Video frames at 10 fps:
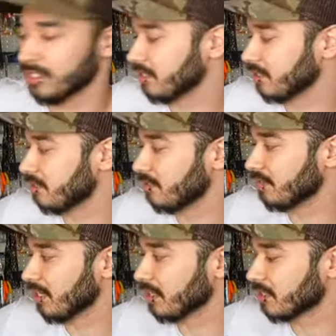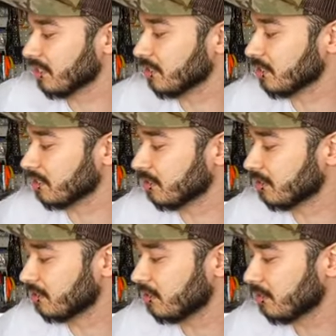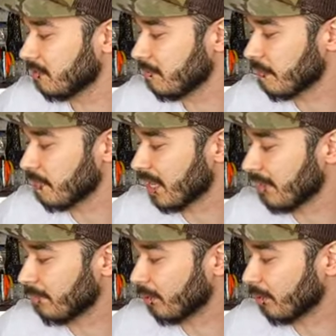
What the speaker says: jigs, fox hair jigs. I